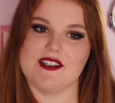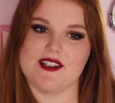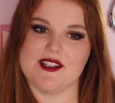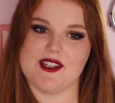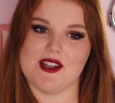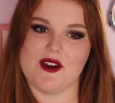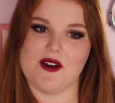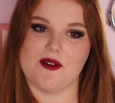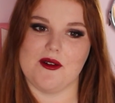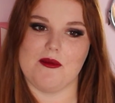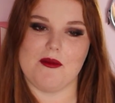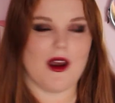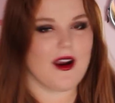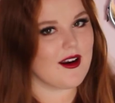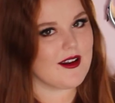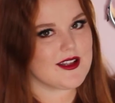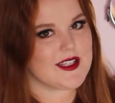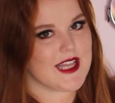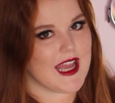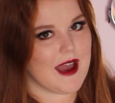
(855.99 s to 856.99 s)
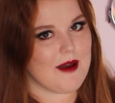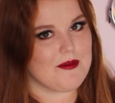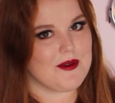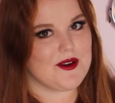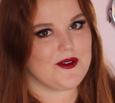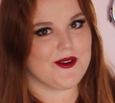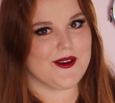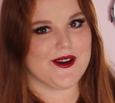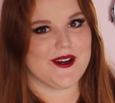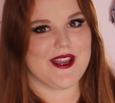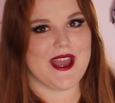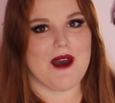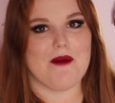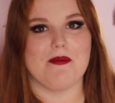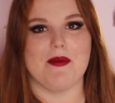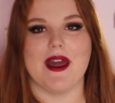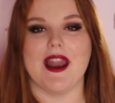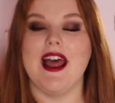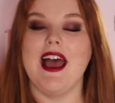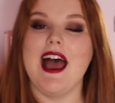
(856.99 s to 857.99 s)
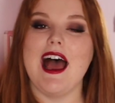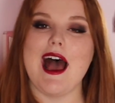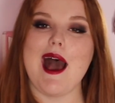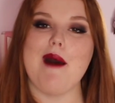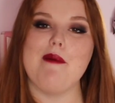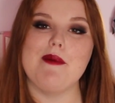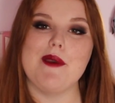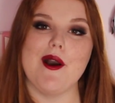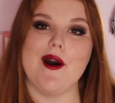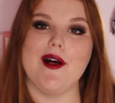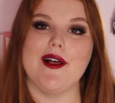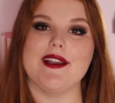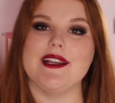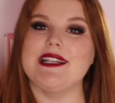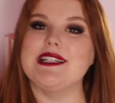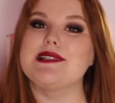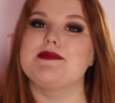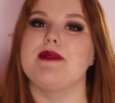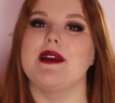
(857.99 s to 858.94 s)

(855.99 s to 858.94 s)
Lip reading: so I'm not going to say Happy New Year yet, but Happy Holidays,